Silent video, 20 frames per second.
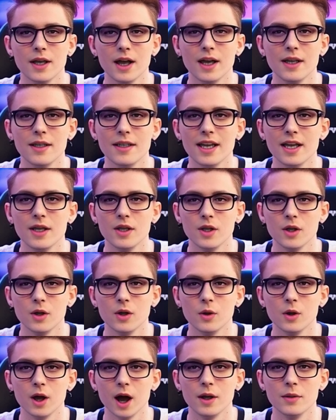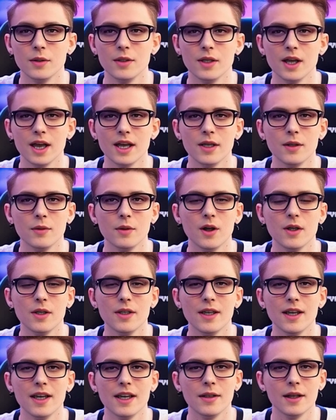essential travel tips for
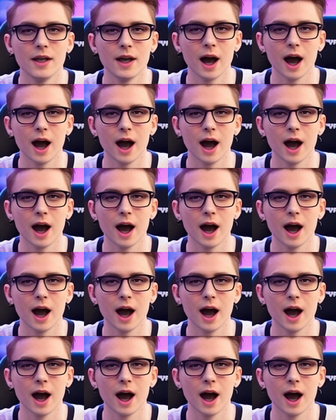Italy.